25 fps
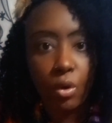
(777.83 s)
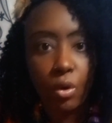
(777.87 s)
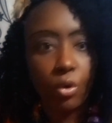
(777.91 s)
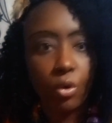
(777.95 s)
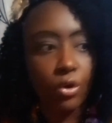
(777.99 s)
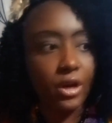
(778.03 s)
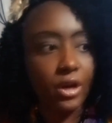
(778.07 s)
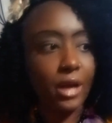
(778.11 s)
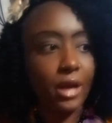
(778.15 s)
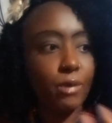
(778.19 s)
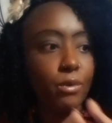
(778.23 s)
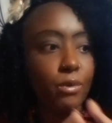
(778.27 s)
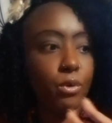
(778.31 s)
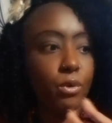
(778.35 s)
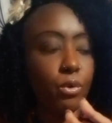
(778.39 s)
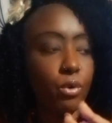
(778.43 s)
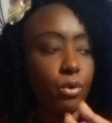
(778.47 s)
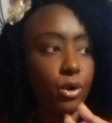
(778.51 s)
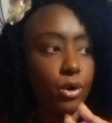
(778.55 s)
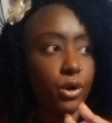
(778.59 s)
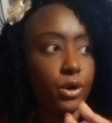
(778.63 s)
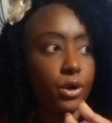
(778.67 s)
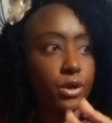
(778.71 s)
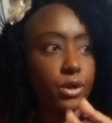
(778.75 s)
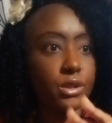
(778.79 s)
Or they will
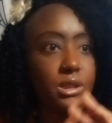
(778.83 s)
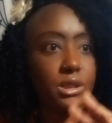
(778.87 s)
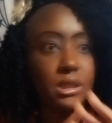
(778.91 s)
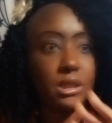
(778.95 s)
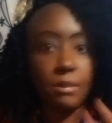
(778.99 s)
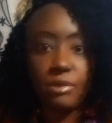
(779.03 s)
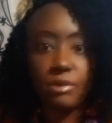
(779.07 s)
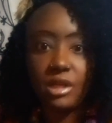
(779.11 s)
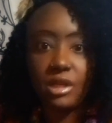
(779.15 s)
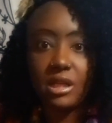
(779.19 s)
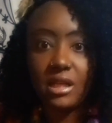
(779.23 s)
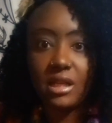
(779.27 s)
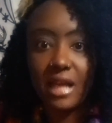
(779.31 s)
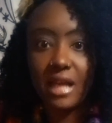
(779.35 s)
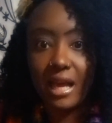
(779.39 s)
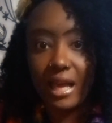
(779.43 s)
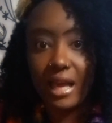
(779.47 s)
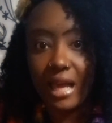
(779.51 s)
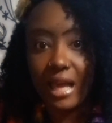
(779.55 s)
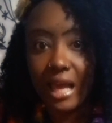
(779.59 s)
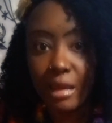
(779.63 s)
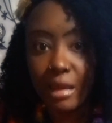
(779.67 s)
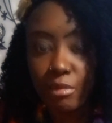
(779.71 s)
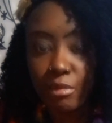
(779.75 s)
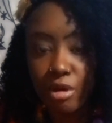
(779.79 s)
order something that
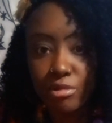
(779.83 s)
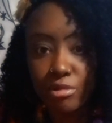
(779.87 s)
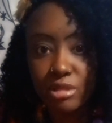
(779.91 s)
came